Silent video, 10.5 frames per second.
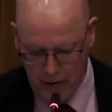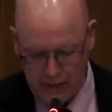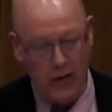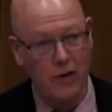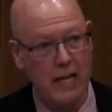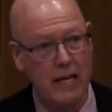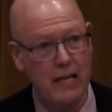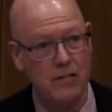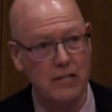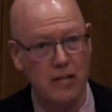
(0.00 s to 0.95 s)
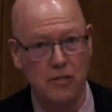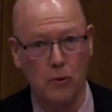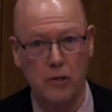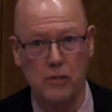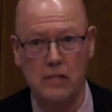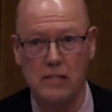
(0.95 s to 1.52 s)
on their needs, their
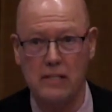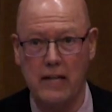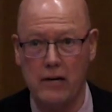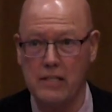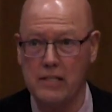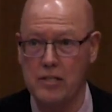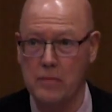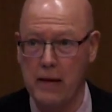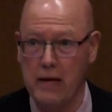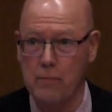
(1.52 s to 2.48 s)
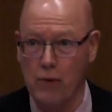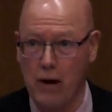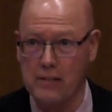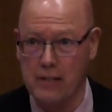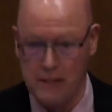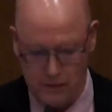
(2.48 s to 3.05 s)
sources, and their decision-making
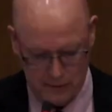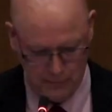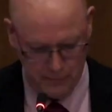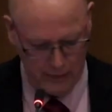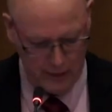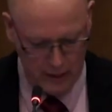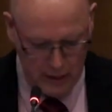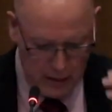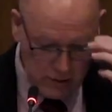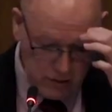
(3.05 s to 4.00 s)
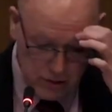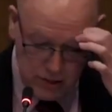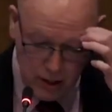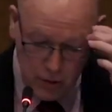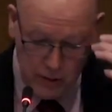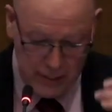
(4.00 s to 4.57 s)
process.
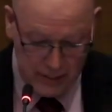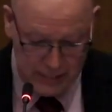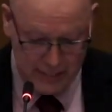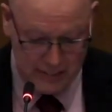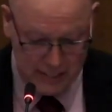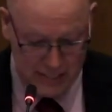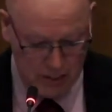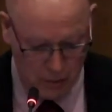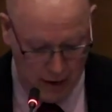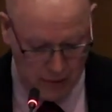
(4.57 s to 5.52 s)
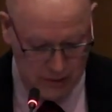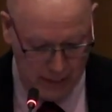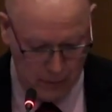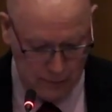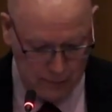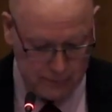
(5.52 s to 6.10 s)
So since this is a
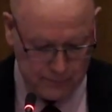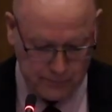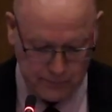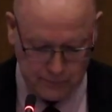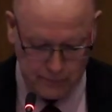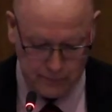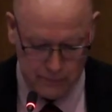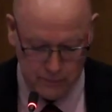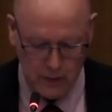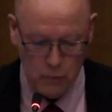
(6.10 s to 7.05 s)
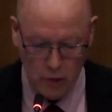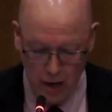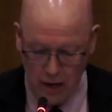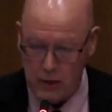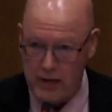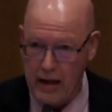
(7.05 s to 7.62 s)
roundtable, we're
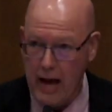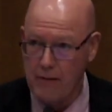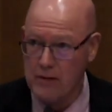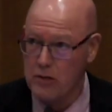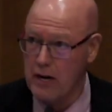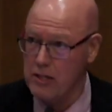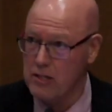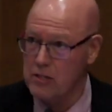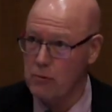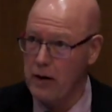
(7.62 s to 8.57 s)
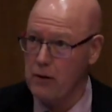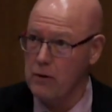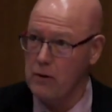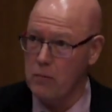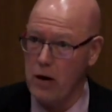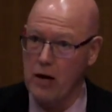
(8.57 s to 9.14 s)
not going to have introductions. We're
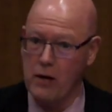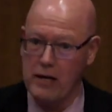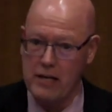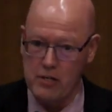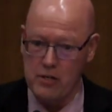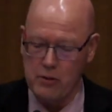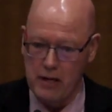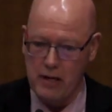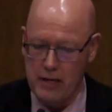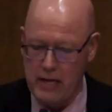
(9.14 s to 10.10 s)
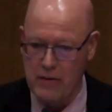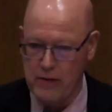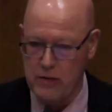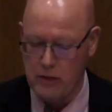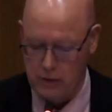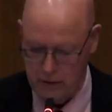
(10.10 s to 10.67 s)
not going to do the
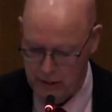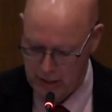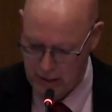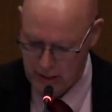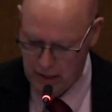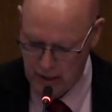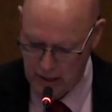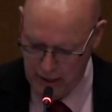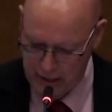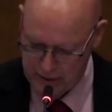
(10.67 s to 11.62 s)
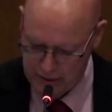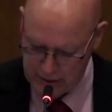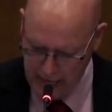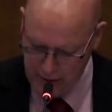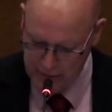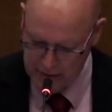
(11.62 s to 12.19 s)
individual uh,
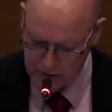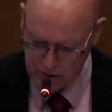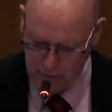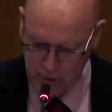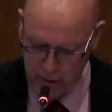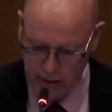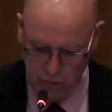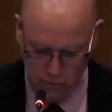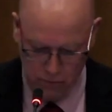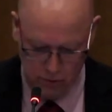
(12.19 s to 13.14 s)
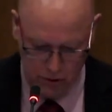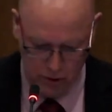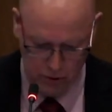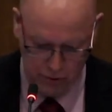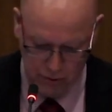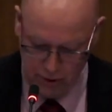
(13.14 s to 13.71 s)
statements. So I'm going to
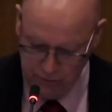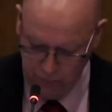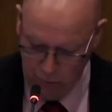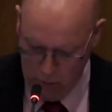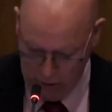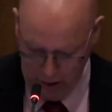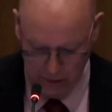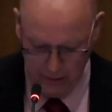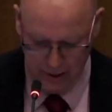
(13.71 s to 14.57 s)
go through the four,